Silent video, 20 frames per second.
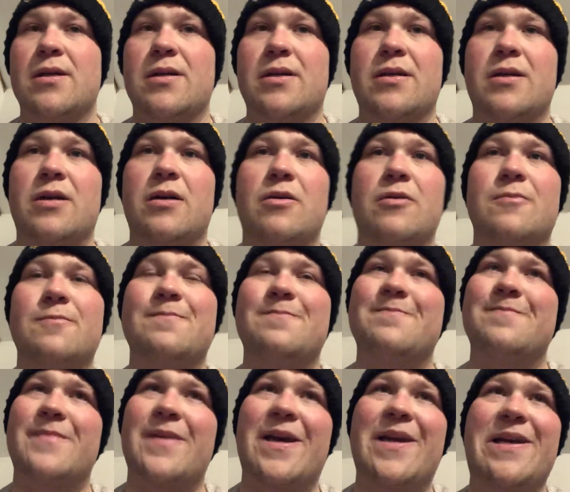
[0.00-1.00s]
you know,
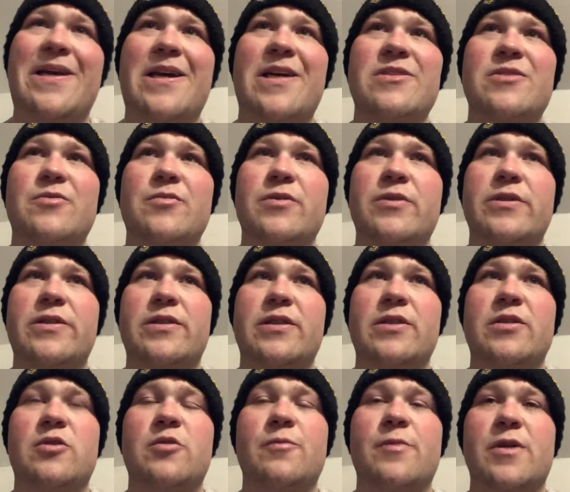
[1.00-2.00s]
and he hasn't really
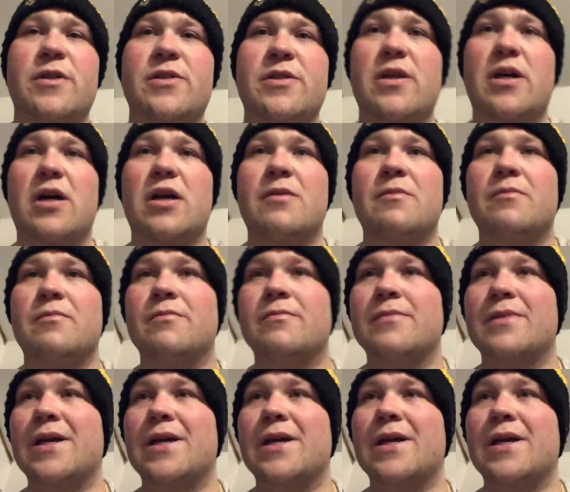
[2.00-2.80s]
seen too much time.